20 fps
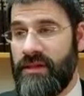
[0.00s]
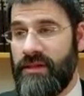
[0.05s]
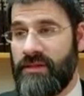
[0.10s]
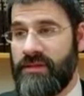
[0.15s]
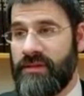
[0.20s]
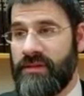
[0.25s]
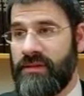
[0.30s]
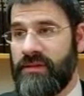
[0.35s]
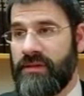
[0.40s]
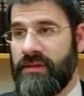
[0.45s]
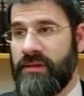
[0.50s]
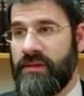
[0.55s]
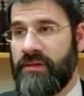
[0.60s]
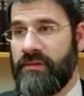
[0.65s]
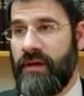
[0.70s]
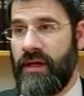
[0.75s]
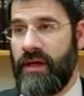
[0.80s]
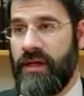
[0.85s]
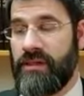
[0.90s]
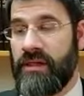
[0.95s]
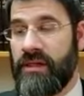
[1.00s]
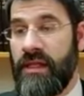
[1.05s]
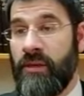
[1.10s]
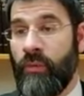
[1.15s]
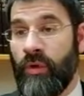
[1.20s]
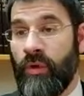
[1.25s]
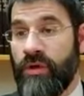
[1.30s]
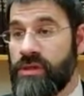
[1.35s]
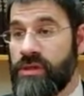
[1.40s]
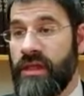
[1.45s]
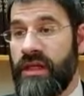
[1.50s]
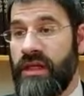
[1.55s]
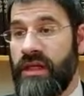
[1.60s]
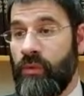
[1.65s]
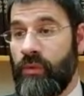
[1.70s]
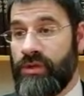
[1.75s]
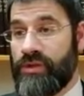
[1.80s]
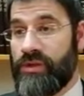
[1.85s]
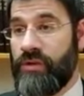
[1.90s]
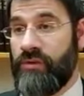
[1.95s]
it. Right? It wasn't that he
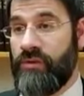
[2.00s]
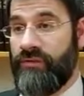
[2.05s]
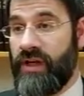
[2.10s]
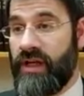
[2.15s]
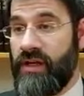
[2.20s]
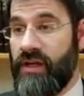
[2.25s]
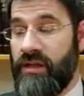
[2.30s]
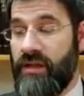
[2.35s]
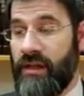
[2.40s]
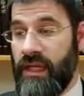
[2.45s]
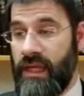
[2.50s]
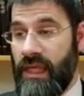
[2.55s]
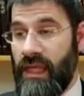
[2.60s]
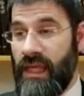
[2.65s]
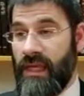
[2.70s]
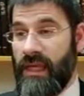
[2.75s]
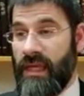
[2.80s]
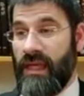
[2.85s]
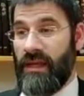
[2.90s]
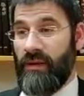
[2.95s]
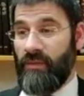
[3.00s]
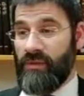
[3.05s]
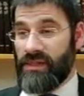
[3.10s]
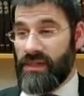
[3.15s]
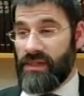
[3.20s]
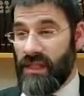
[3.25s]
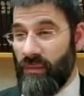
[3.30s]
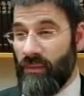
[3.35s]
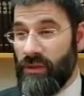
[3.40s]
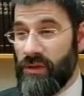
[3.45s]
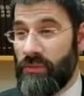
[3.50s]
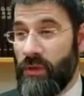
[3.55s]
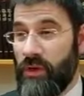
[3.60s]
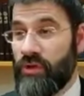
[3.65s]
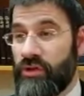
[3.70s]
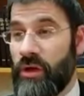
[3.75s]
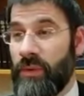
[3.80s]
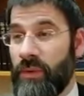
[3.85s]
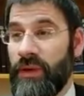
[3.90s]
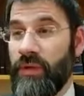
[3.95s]
wasn't right. It was
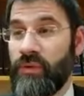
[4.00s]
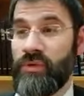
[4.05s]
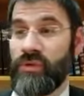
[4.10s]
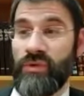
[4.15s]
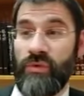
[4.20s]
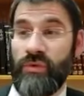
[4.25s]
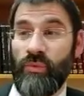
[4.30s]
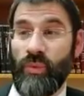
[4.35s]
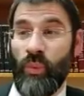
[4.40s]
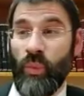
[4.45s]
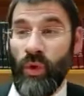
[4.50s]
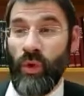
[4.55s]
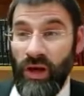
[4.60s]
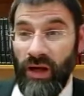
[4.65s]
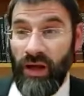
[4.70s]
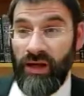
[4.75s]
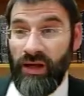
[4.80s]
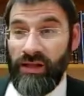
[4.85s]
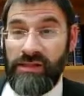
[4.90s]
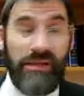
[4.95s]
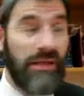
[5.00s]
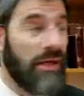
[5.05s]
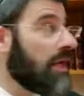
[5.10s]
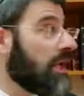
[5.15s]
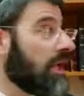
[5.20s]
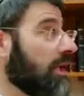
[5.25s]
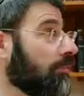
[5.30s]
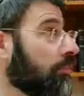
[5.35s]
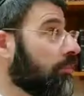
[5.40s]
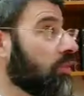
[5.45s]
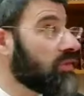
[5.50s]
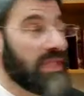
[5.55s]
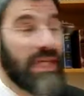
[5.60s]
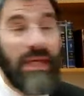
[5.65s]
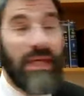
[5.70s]
Moshe Rabbeinu's words brought